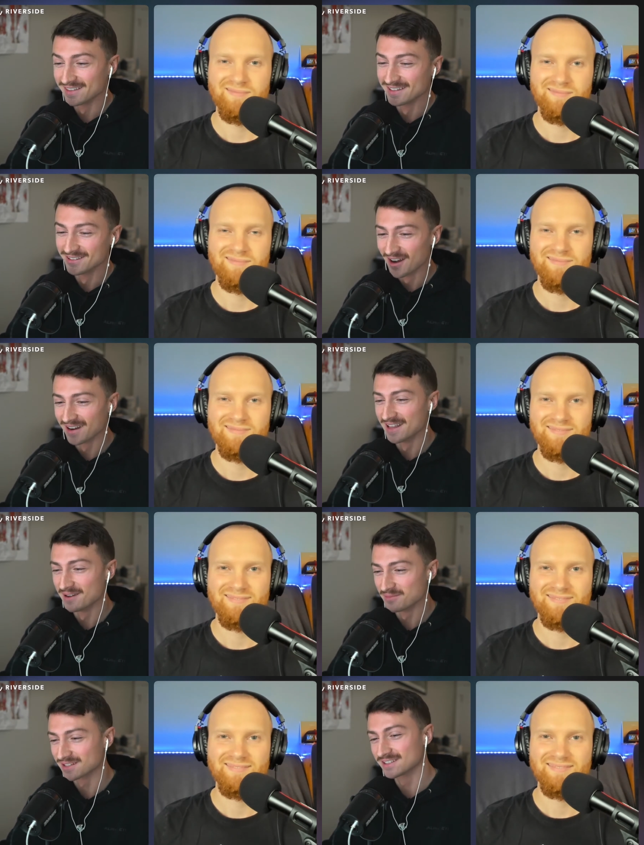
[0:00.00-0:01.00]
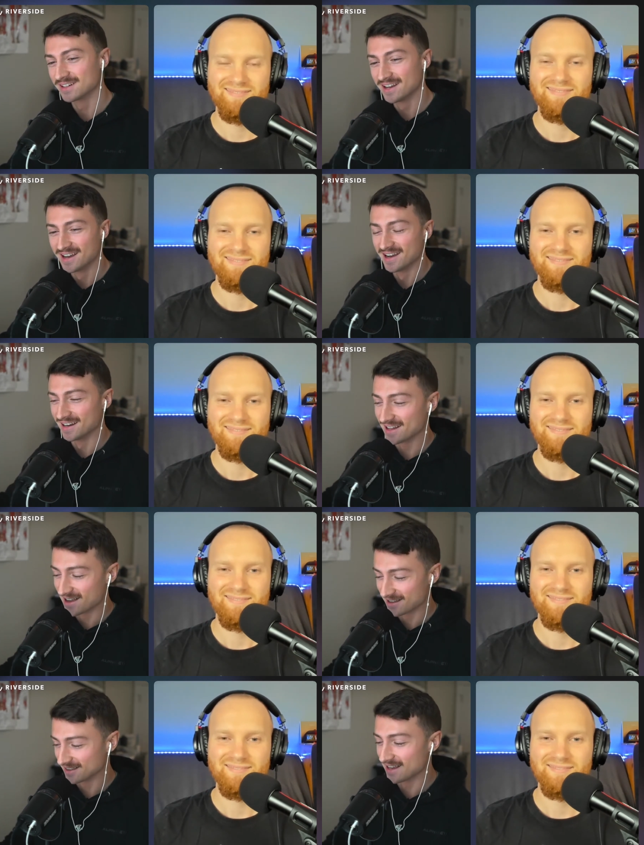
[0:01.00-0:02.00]
Speaker 1: than you had in that picture and a lot
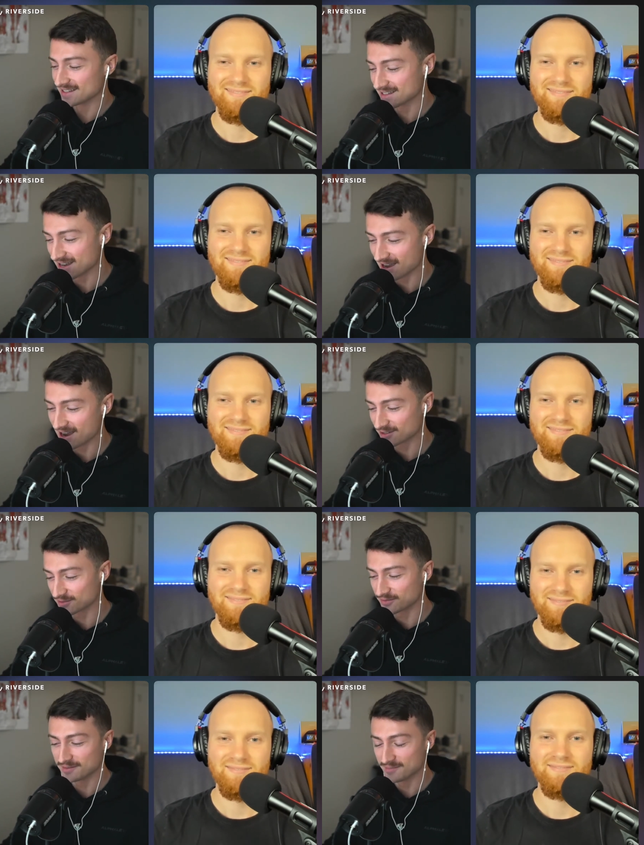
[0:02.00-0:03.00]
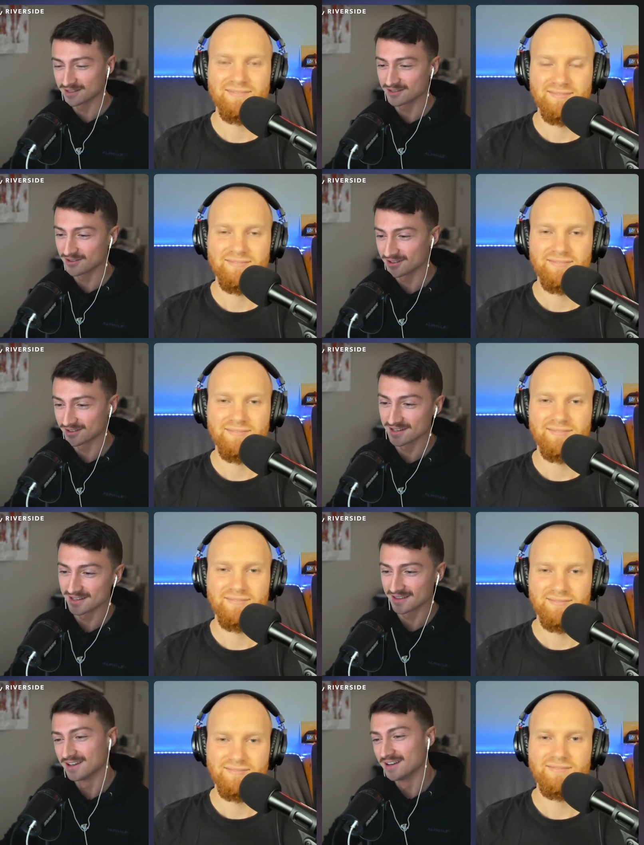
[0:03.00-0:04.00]
less atrophied muscle underneath,
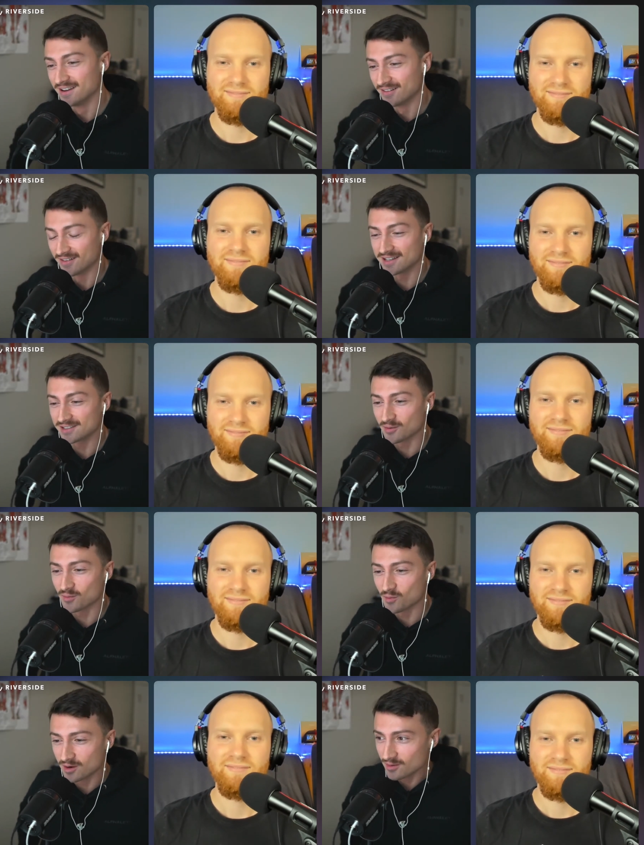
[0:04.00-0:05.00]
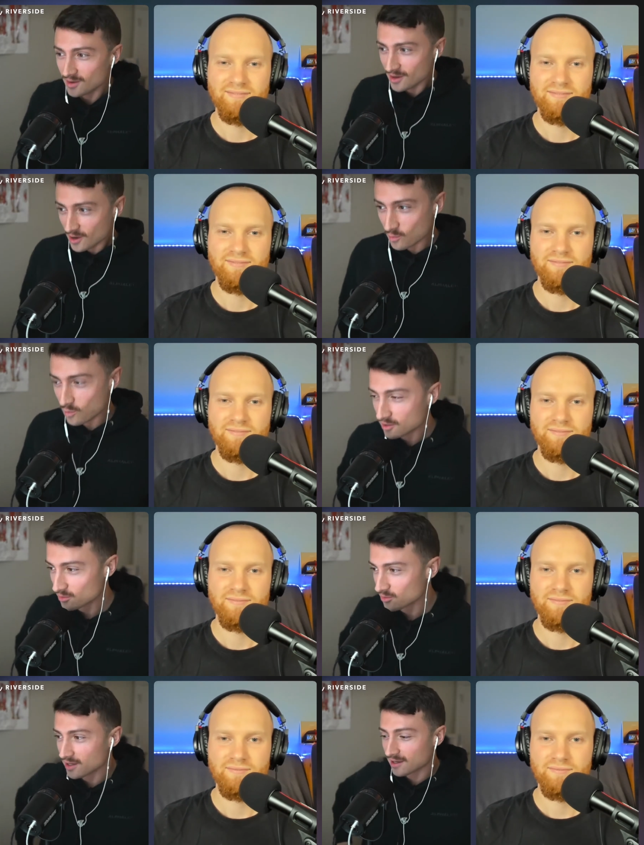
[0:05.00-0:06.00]
right? So what what do you
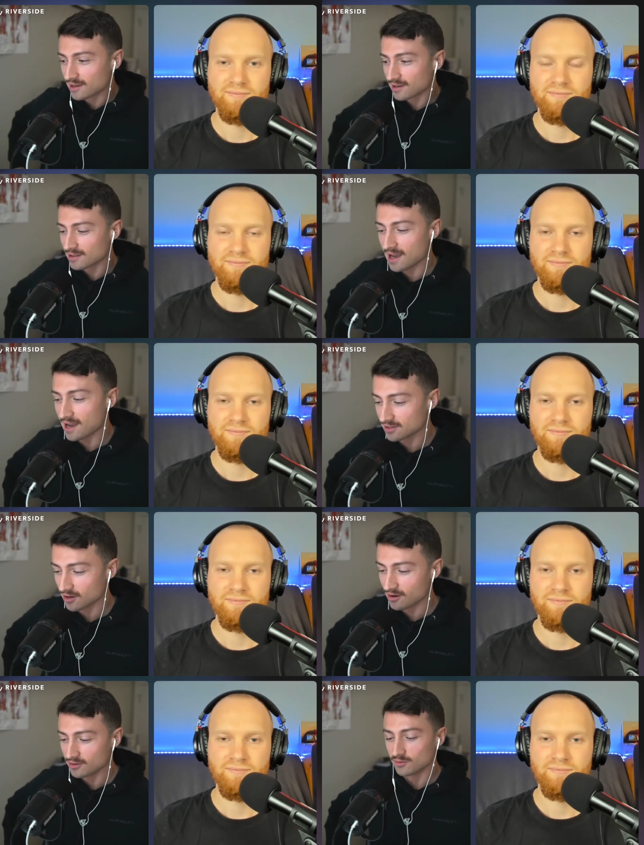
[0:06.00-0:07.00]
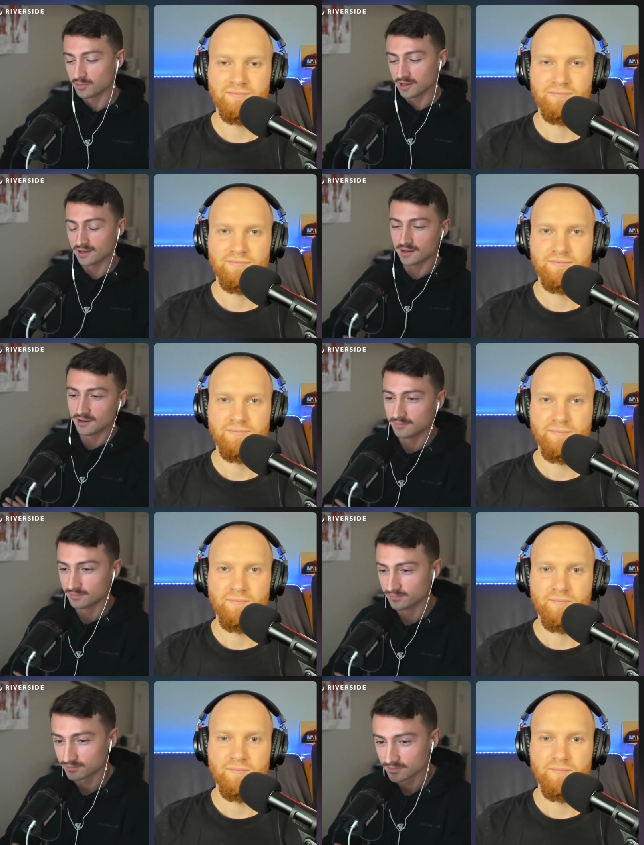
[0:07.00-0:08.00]
think that taught you being um
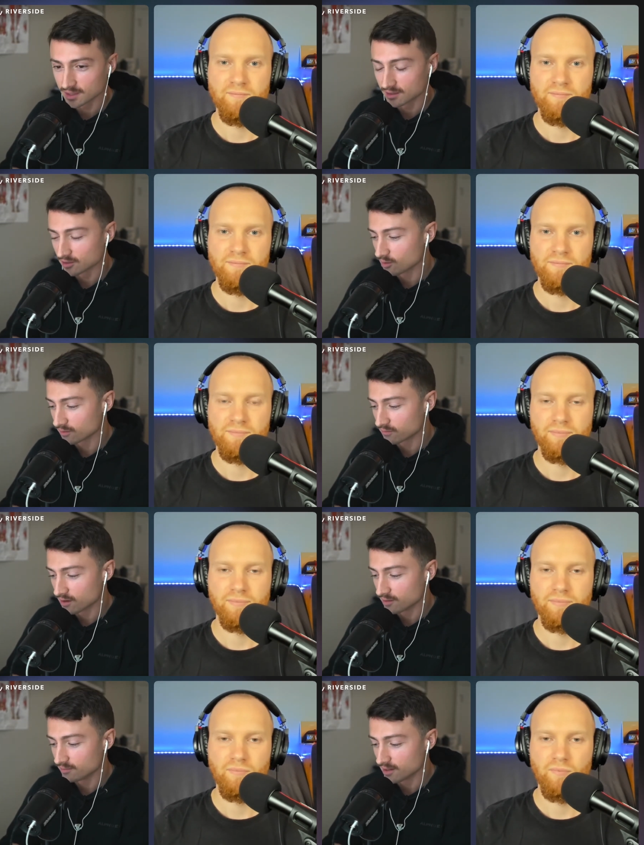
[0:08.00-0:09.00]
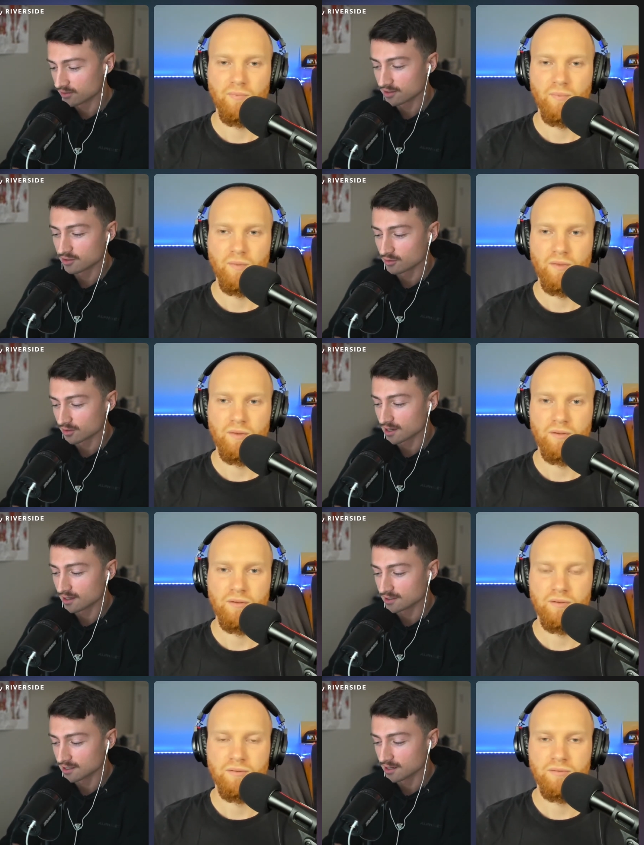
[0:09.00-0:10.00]
going from I think you already kind of
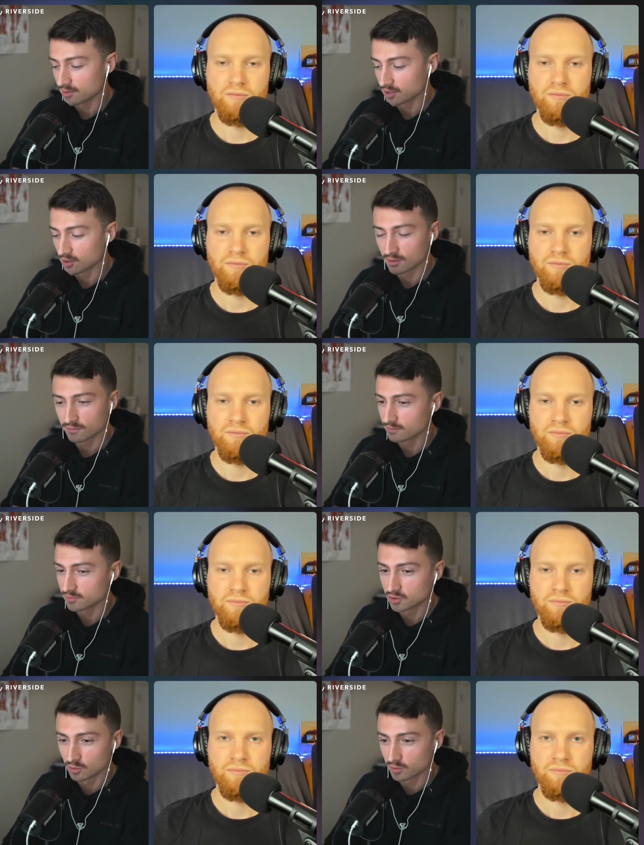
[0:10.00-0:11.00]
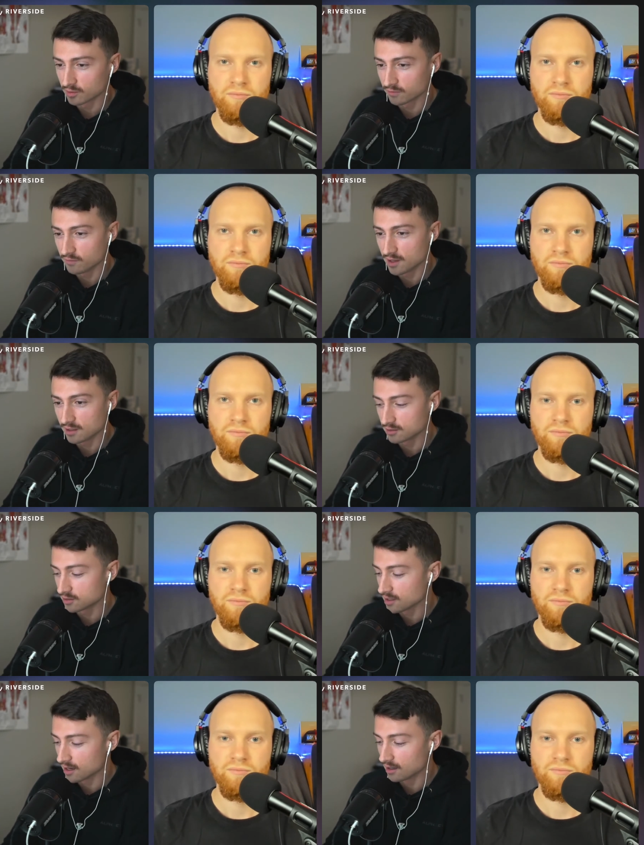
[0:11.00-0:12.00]
said it, but going from super fit,
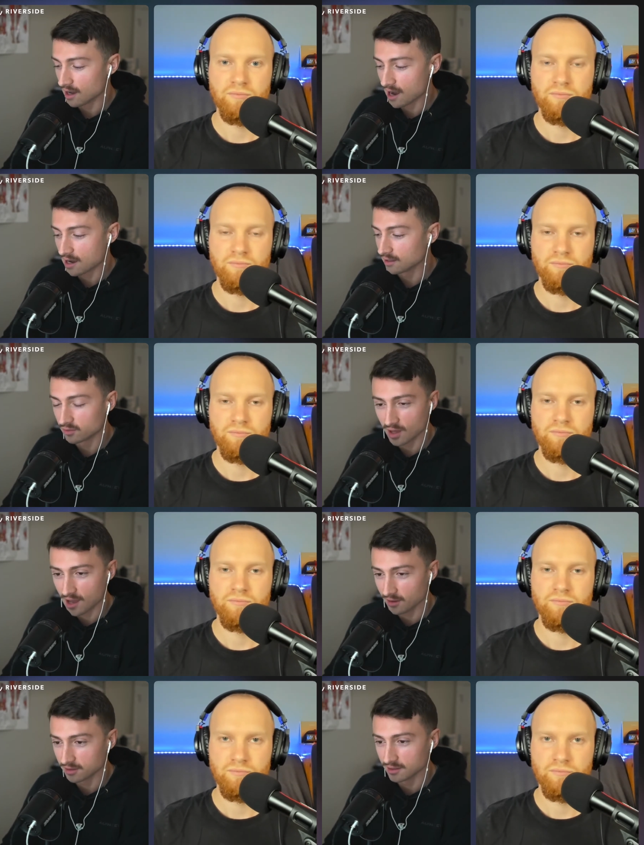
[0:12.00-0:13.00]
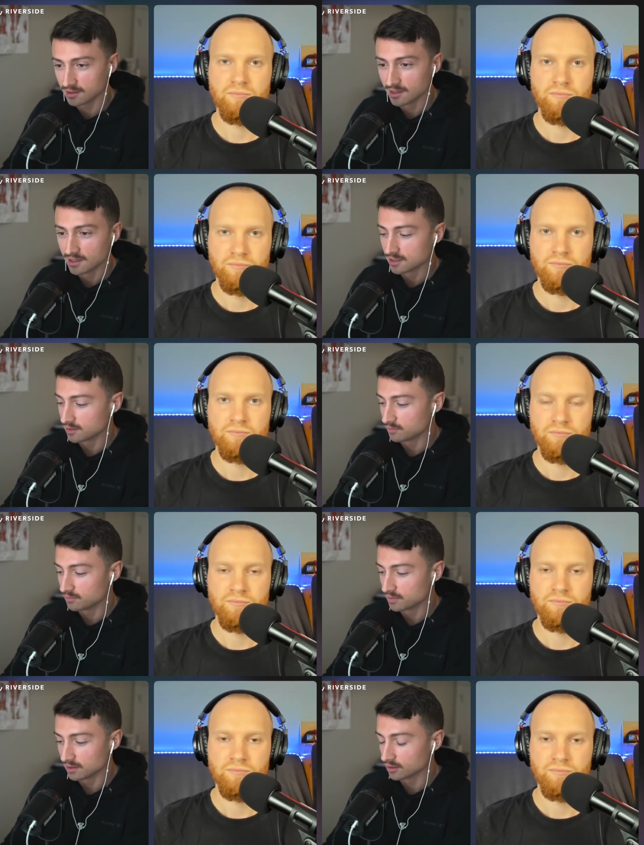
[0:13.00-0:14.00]
uh, high level athlete to be
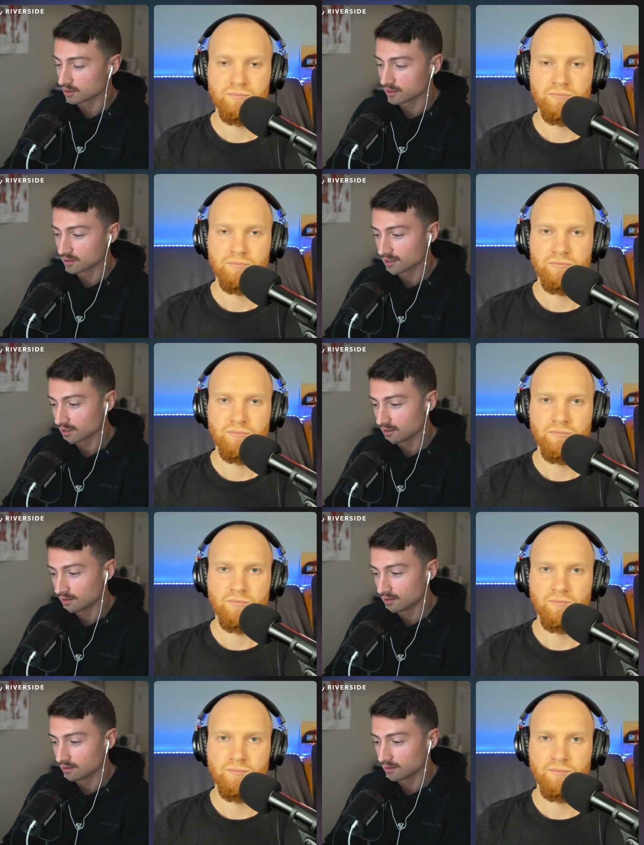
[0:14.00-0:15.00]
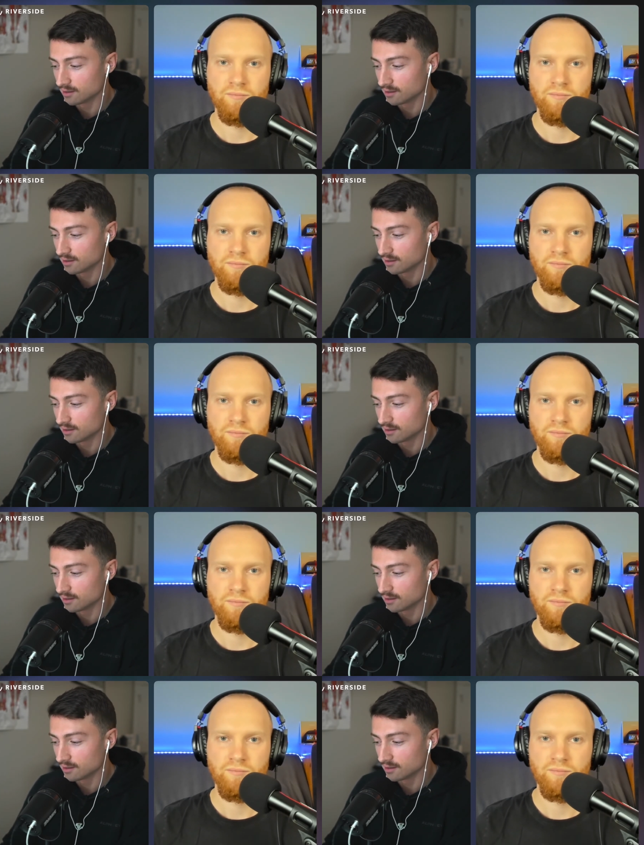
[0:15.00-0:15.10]
looking like uh